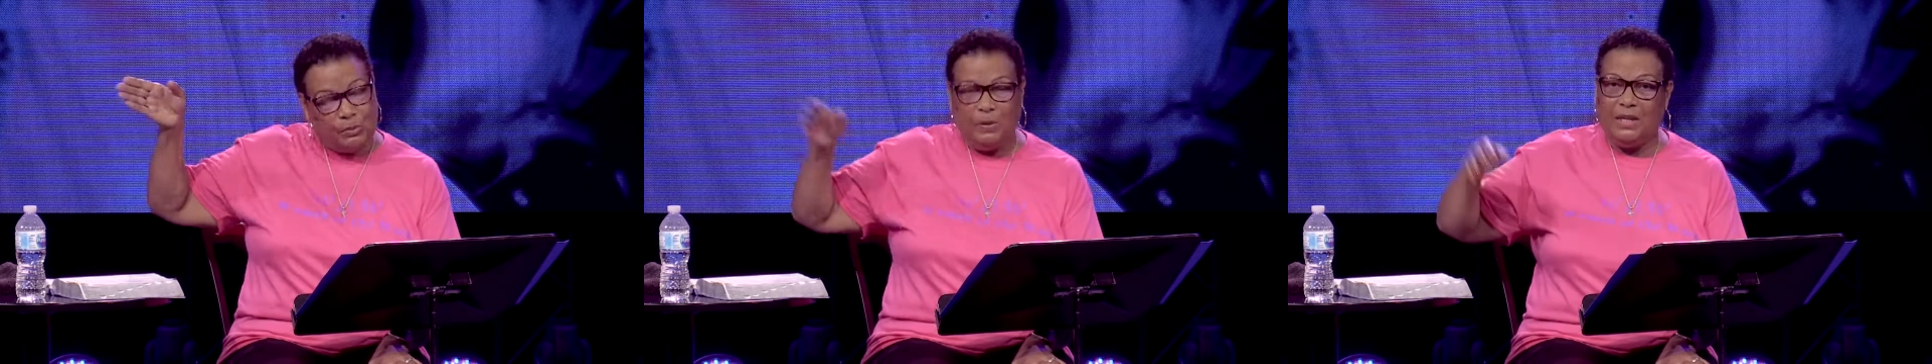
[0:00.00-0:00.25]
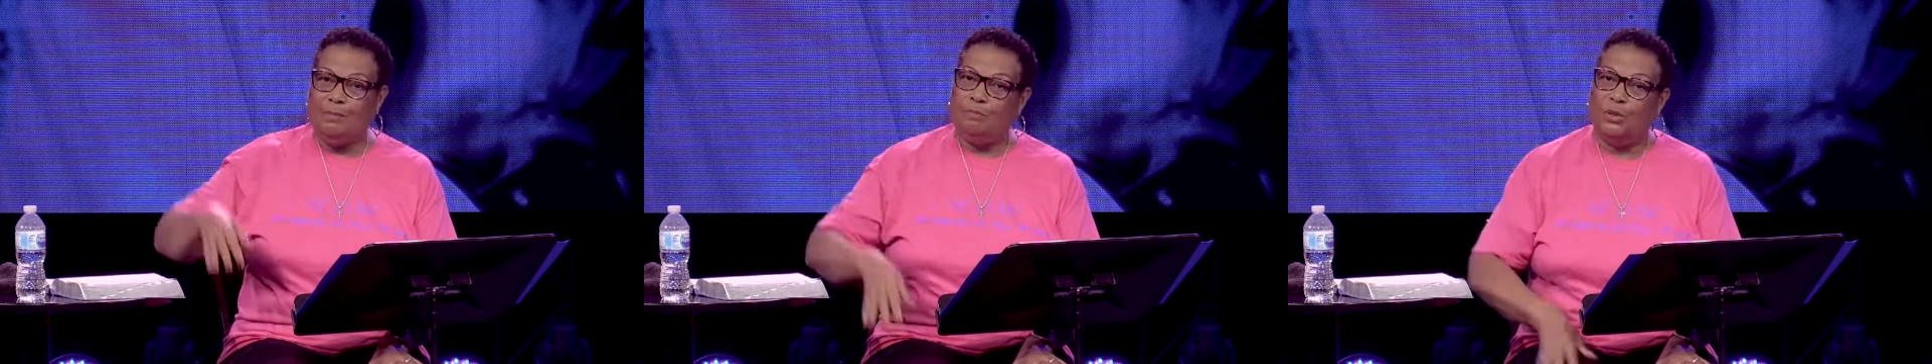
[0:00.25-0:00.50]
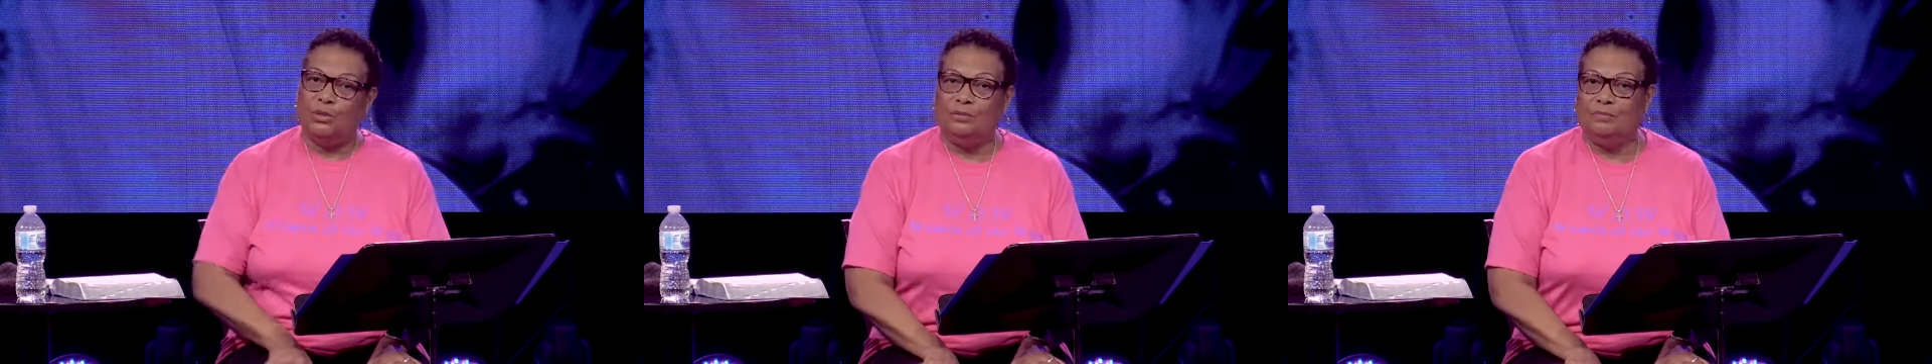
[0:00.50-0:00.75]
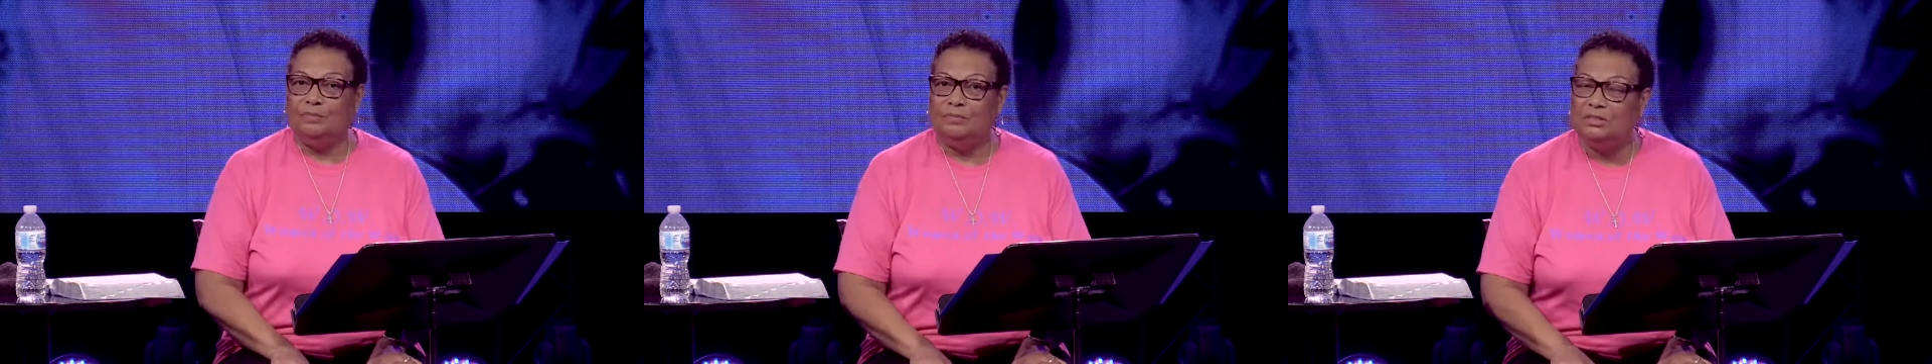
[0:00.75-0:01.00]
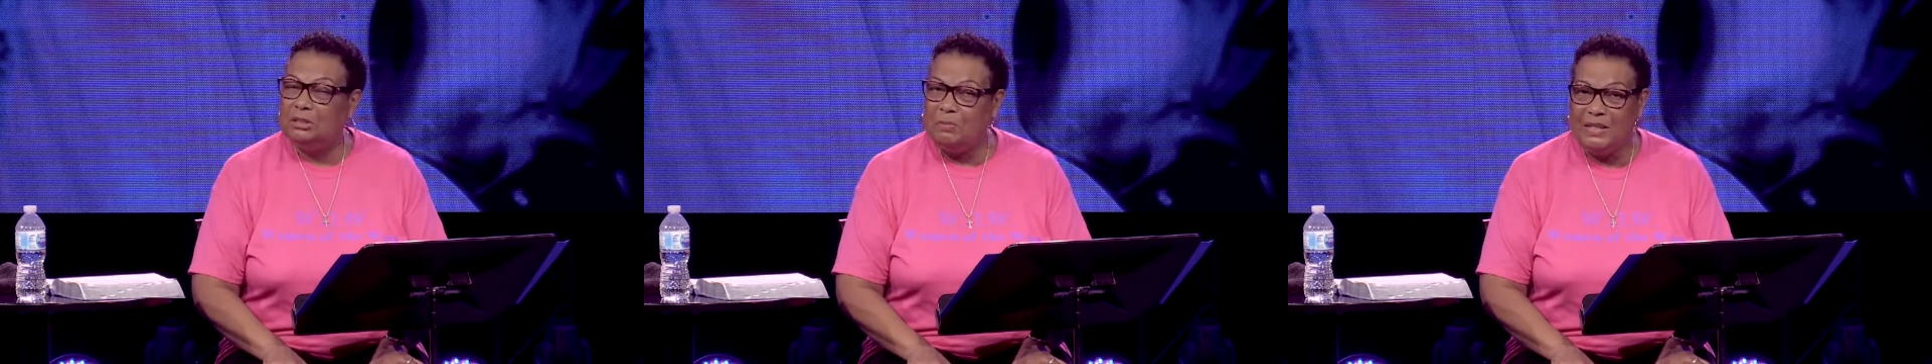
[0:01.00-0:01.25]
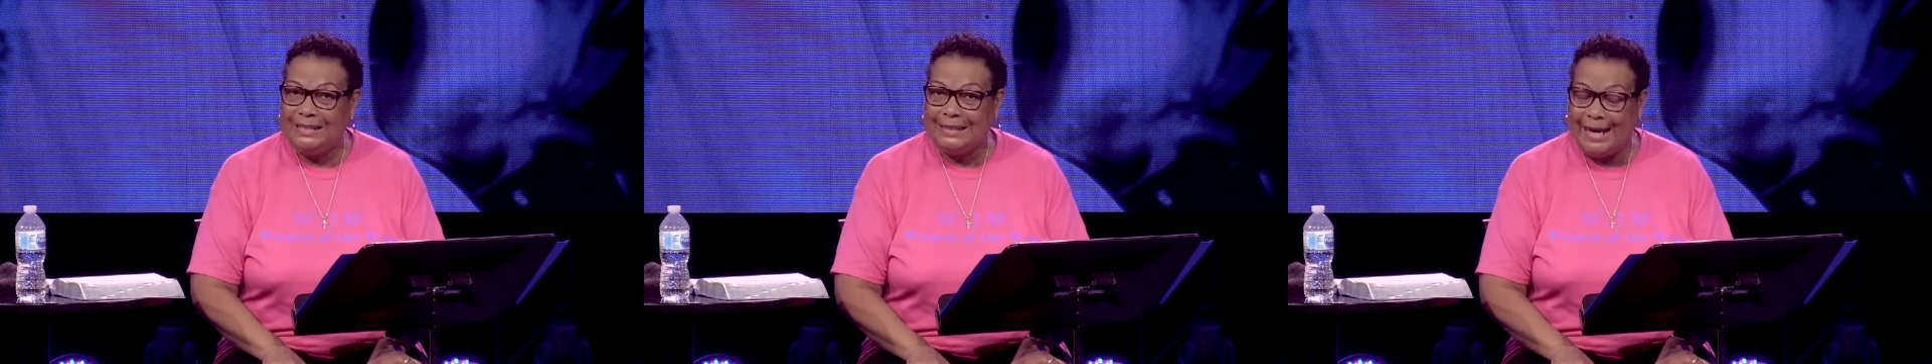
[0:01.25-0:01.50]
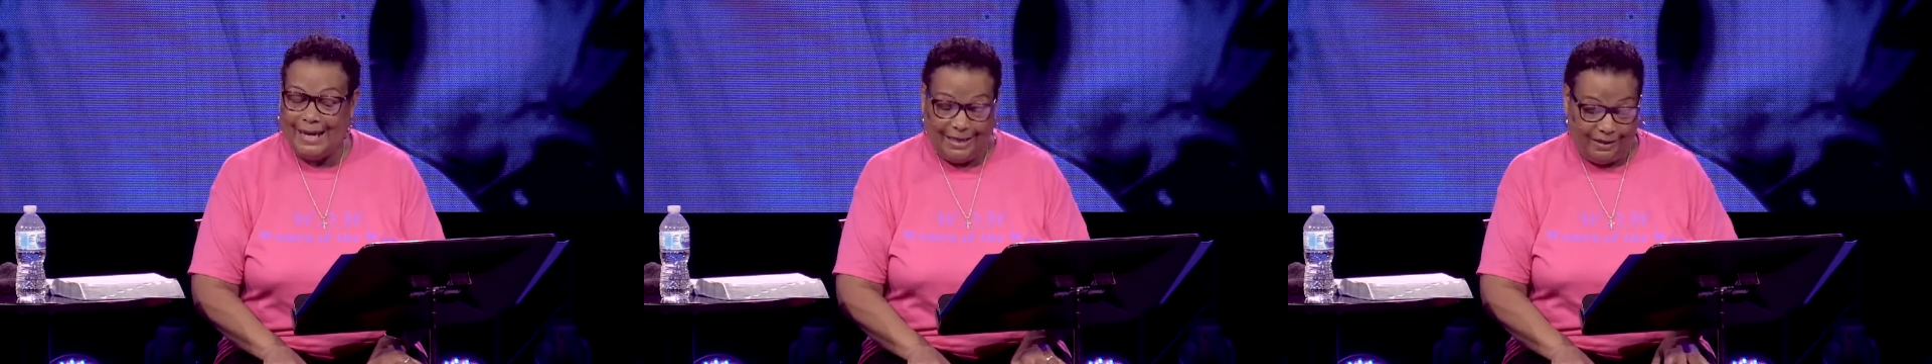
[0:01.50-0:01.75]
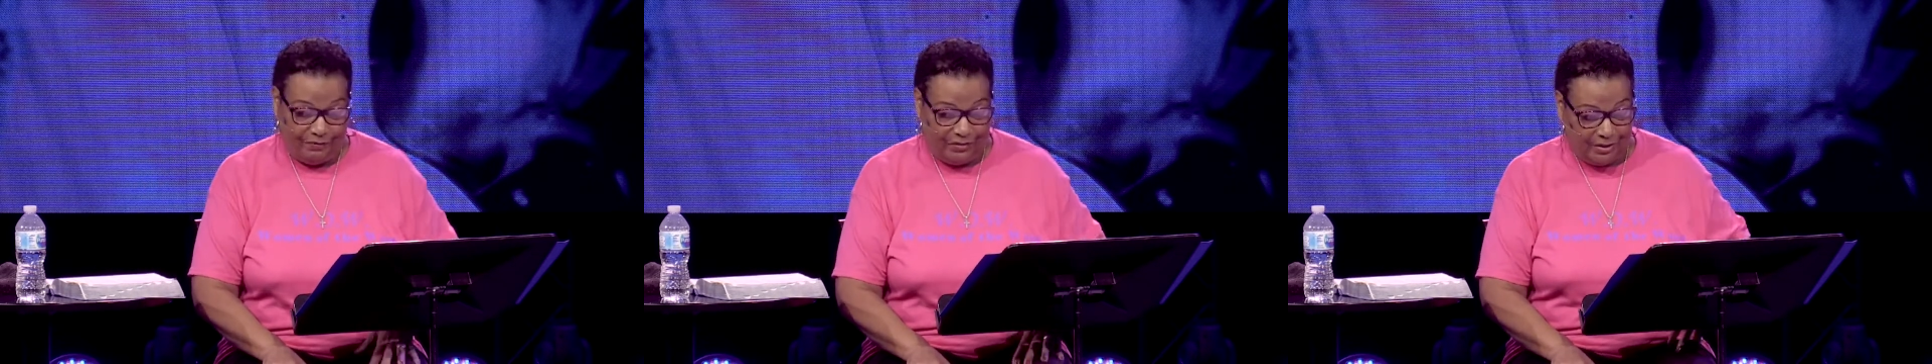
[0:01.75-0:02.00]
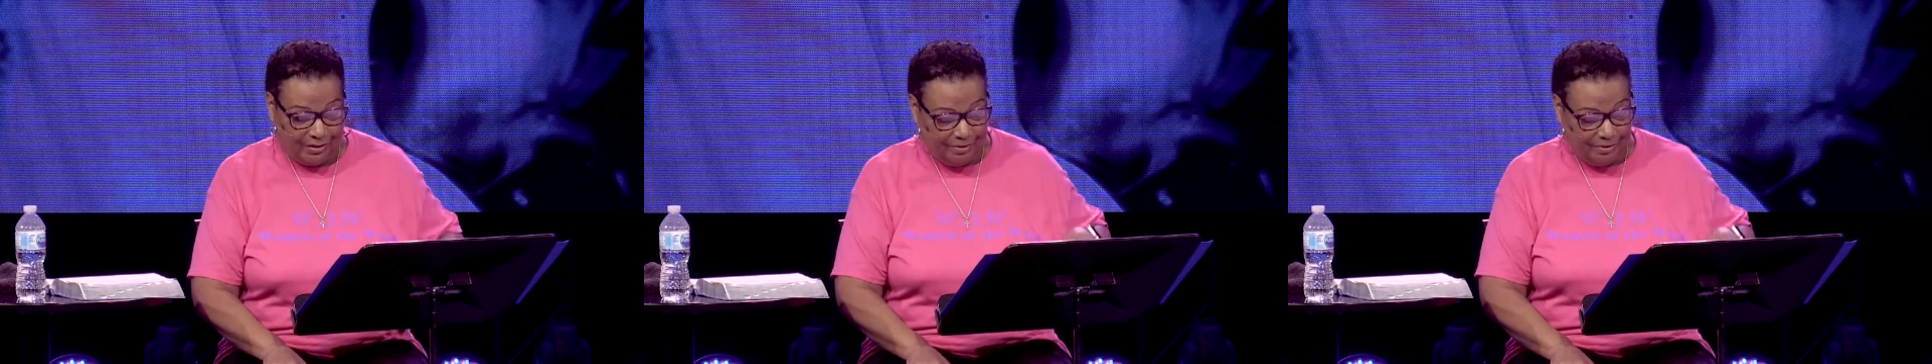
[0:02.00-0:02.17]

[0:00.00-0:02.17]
people to be saved.